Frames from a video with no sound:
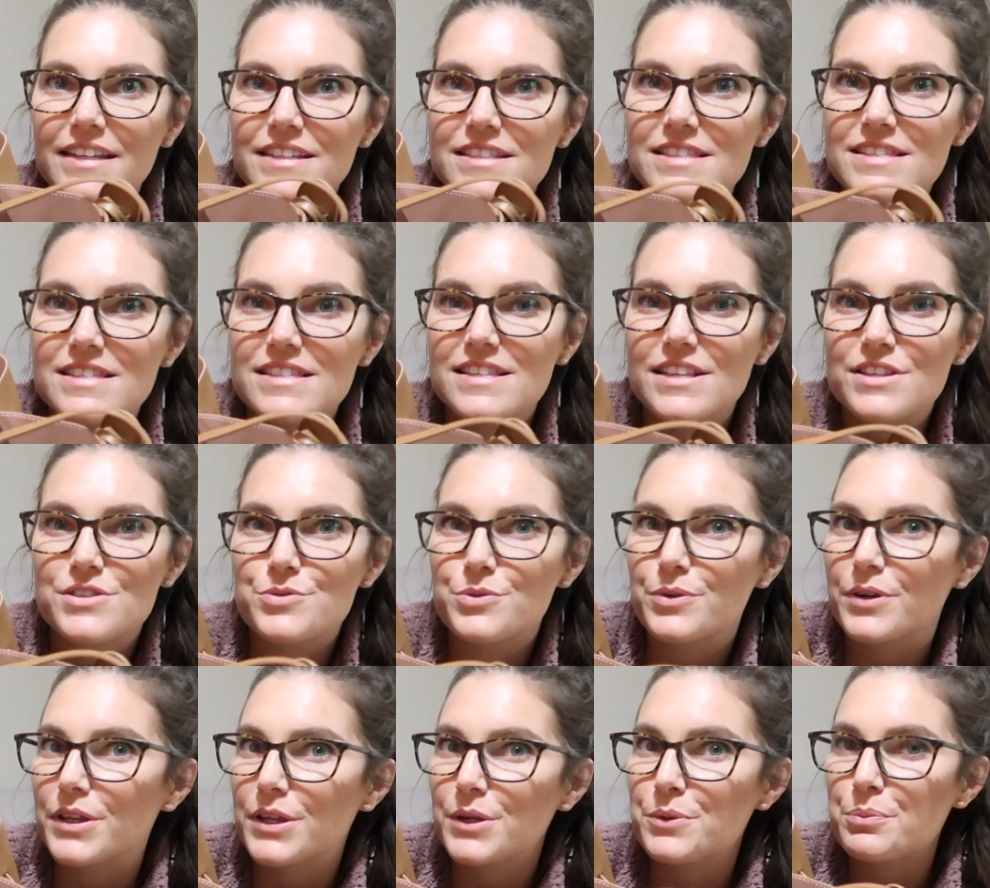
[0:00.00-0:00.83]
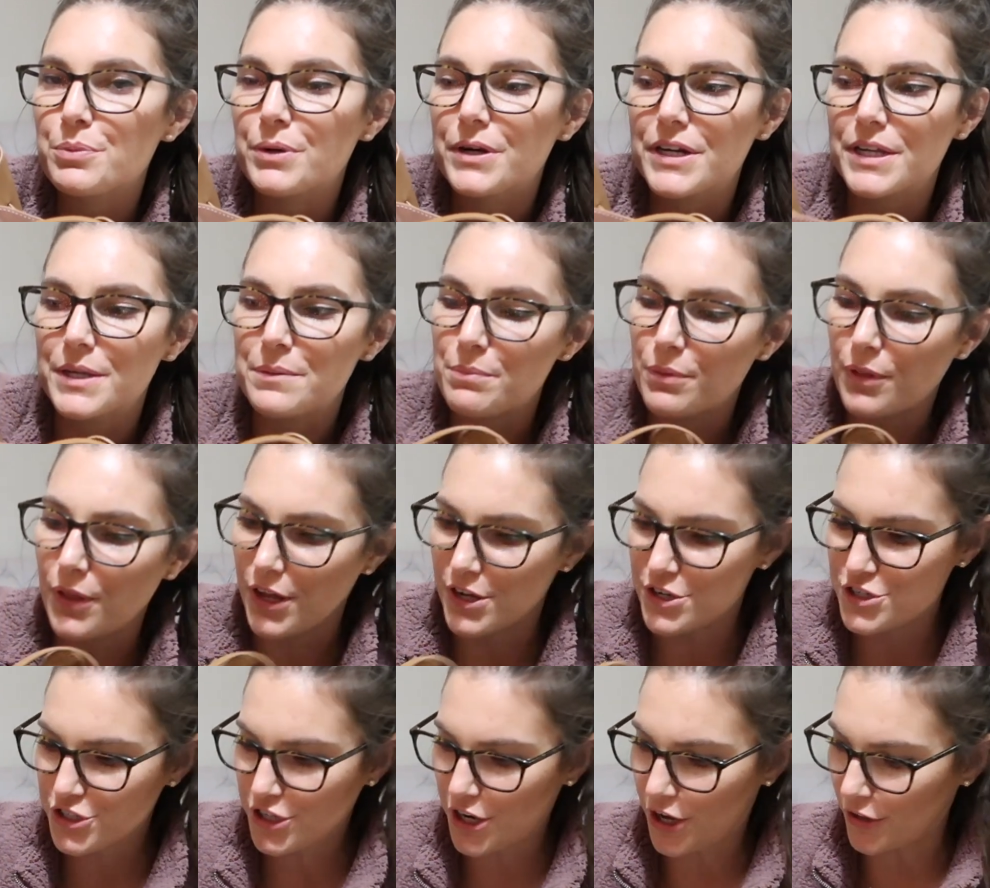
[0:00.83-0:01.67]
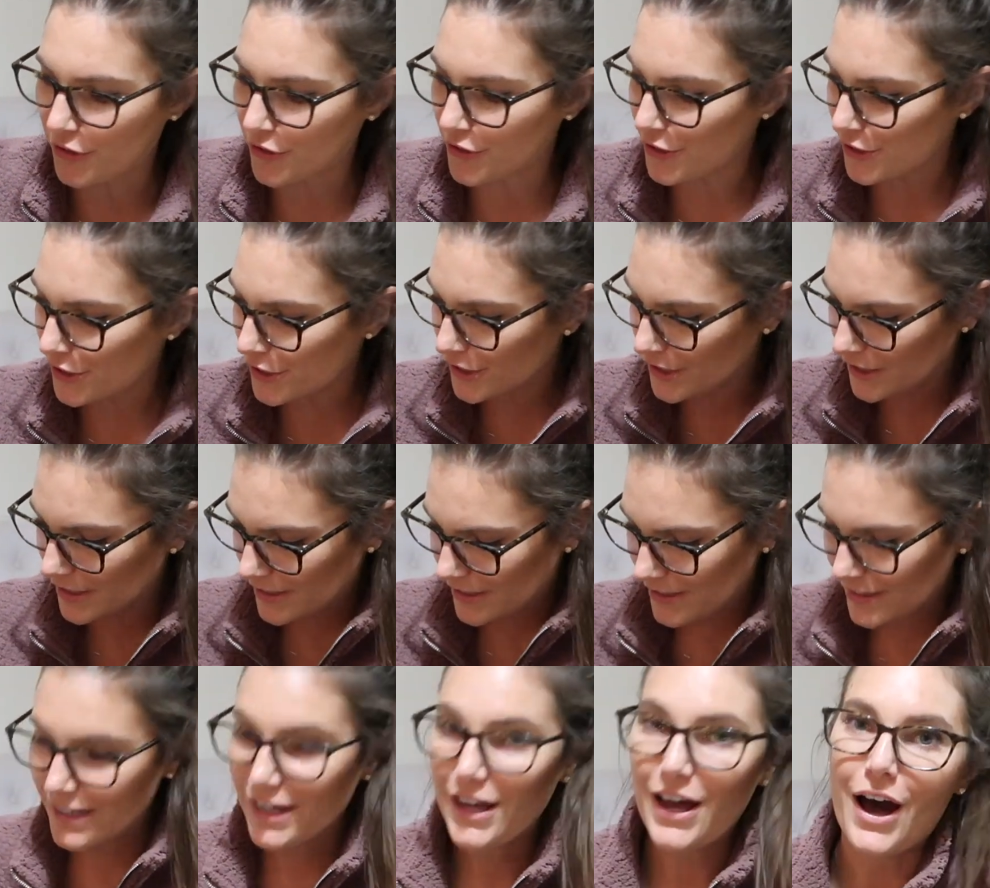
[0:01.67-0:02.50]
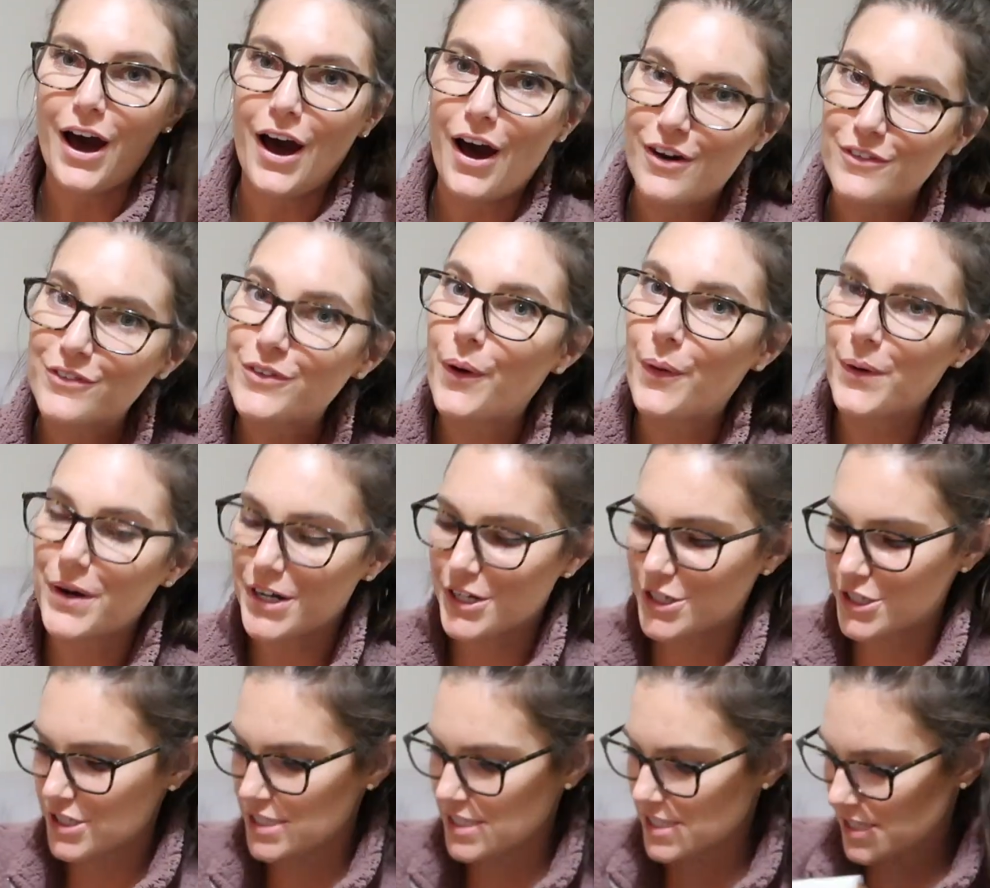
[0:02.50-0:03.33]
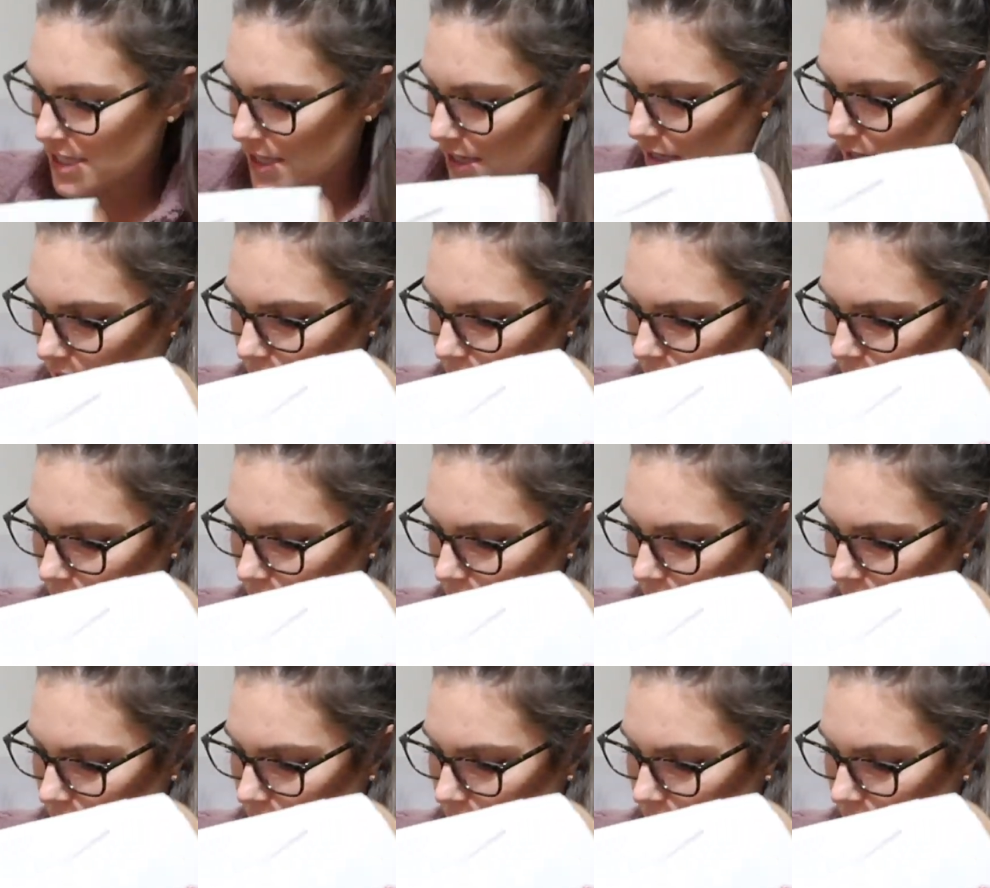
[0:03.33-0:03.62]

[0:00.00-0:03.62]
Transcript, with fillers: it's this really pretty blush color, of course.